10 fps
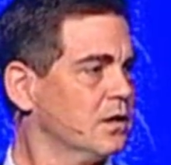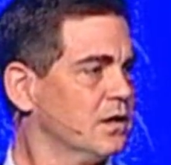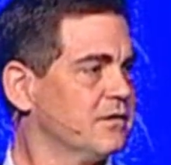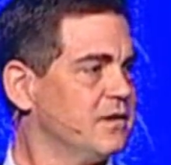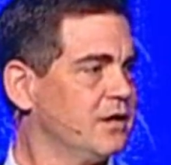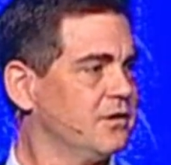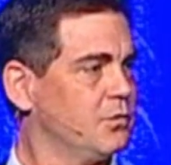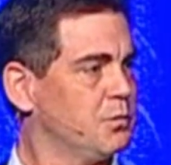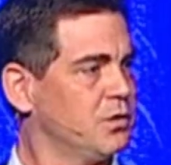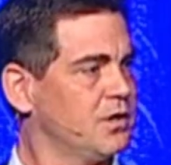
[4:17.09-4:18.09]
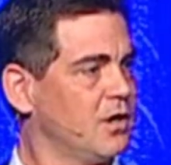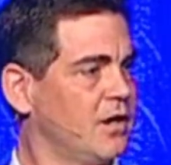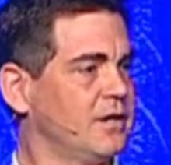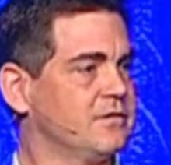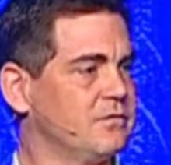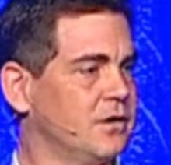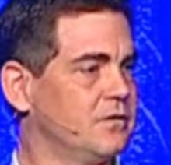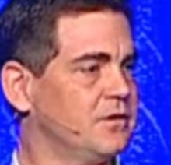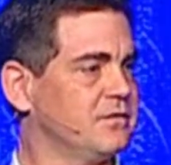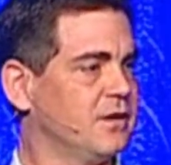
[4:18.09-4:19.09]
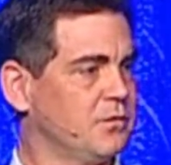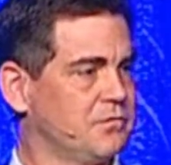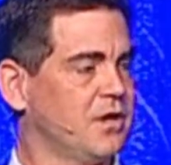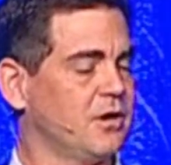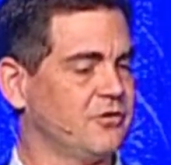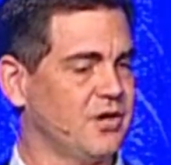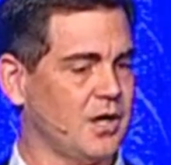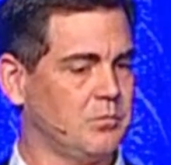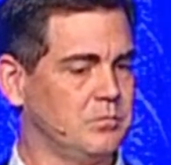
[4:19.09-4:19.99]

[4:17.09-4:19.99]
It's not until we put an audience in front of us that we've done our job.